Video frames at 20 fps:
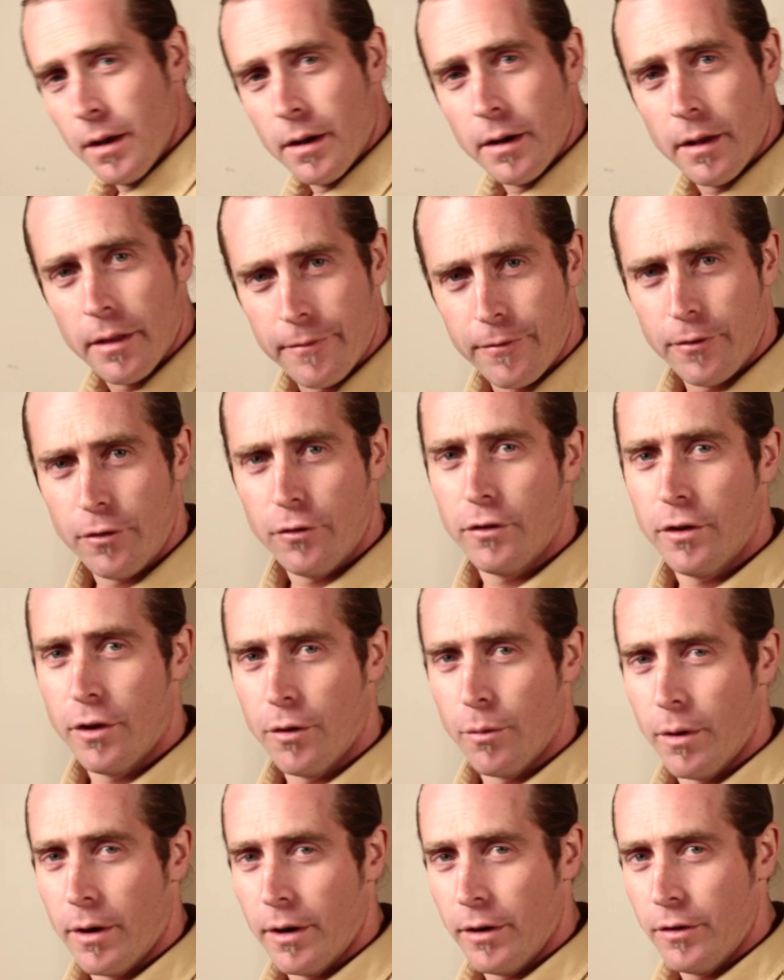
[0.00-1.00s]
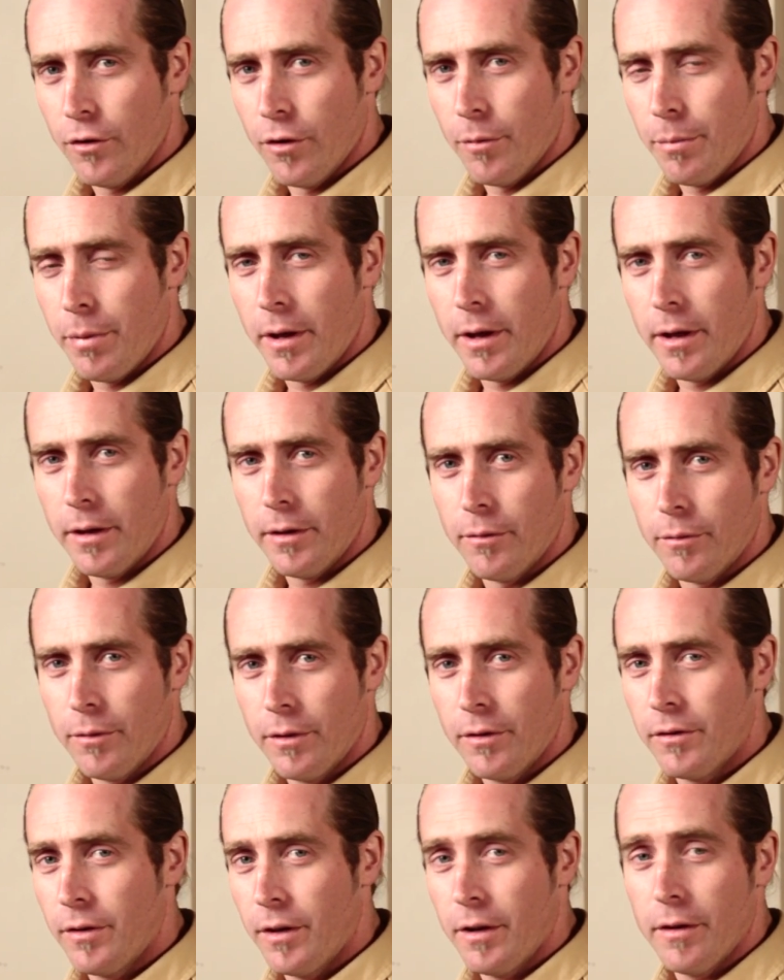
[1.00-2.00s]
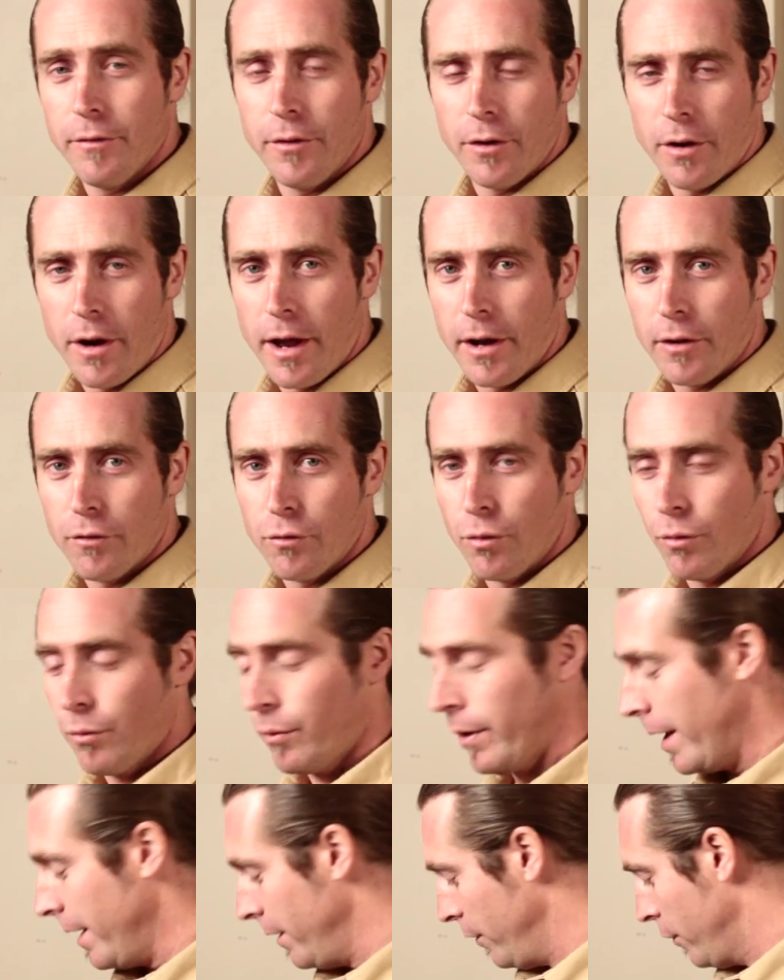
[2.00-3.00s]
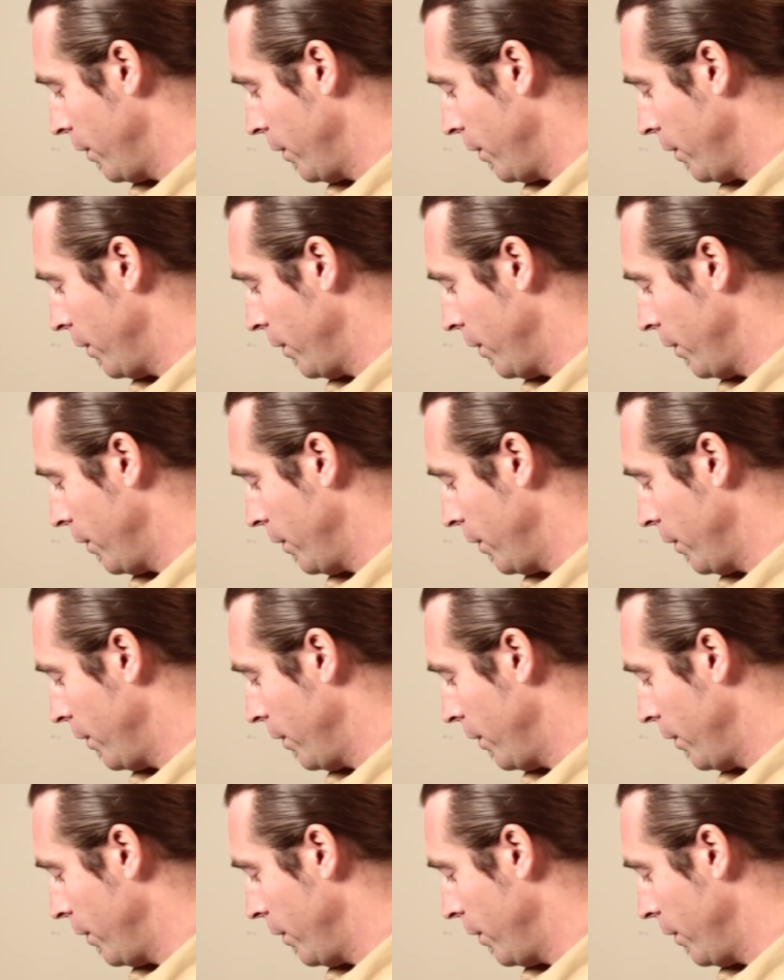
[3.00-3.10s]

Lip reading: Now the first thing you want to do upon receipt of your actual range